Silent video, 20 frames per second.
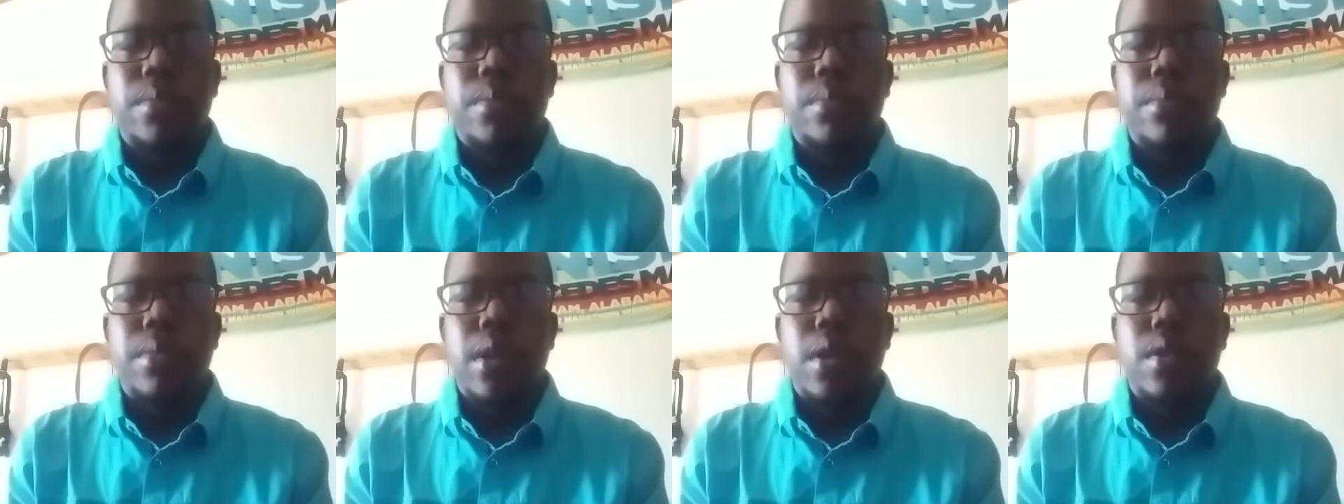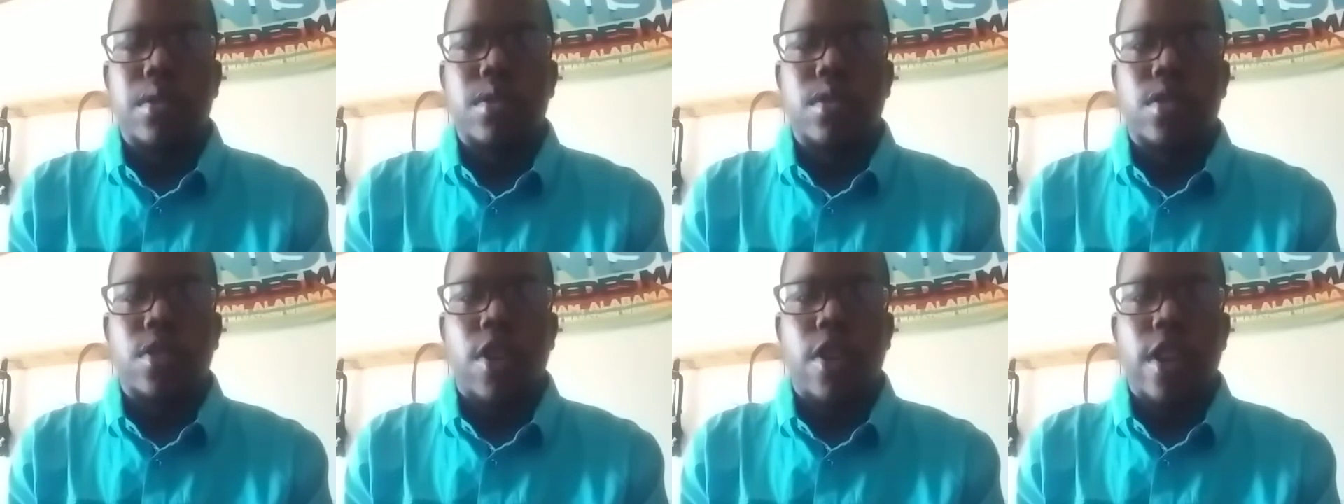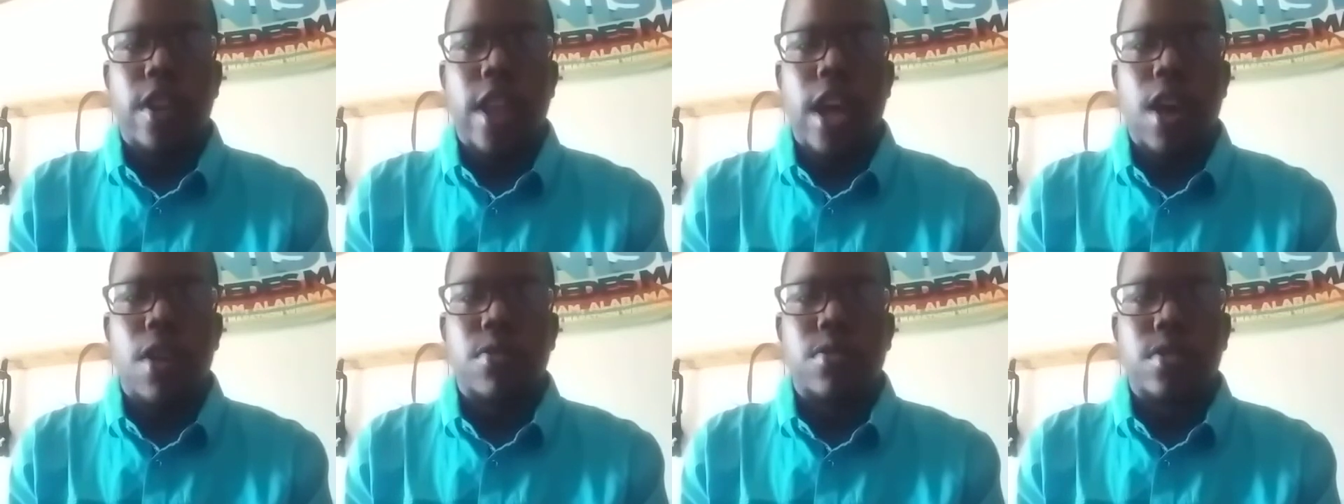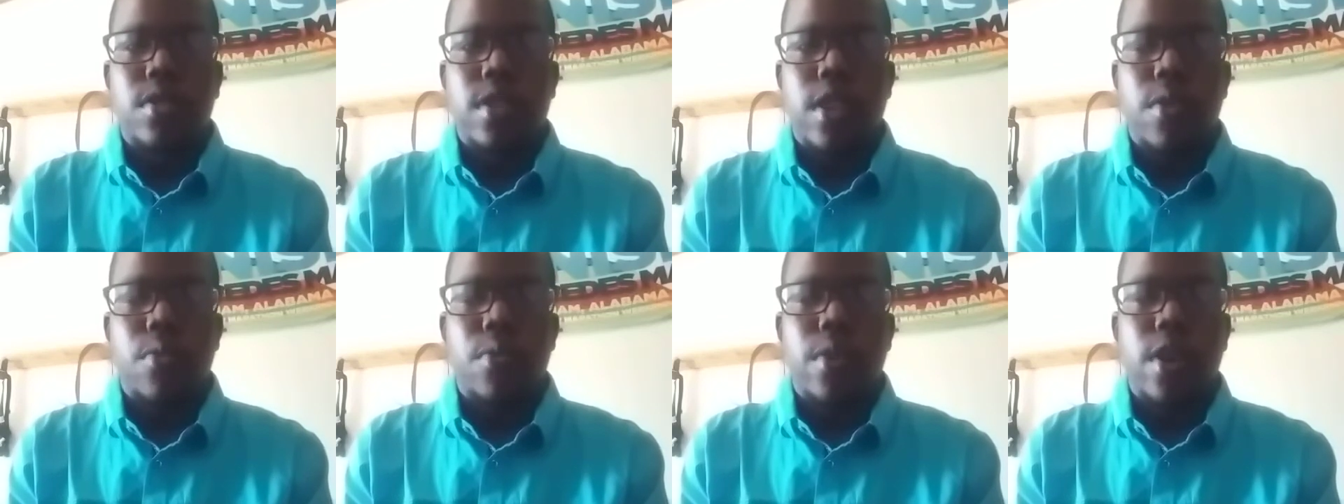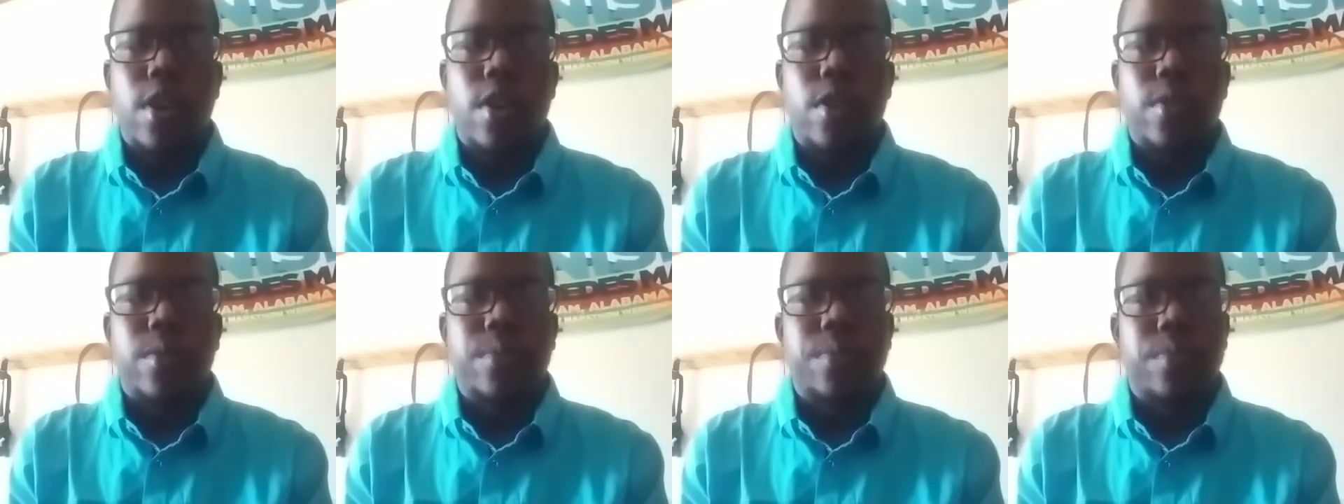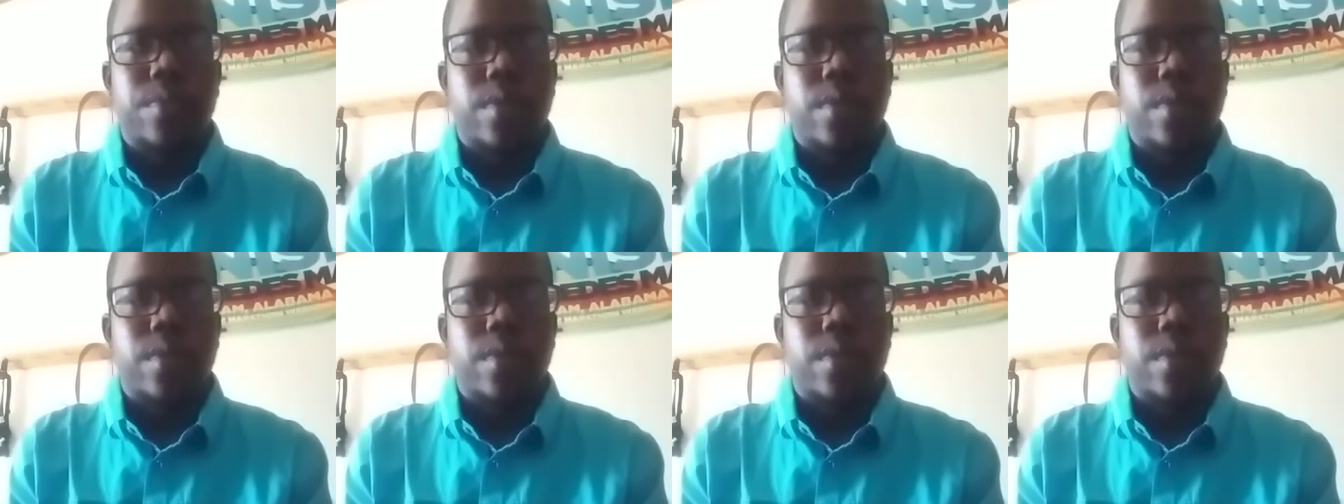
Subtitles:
But just starting now and just saying, well,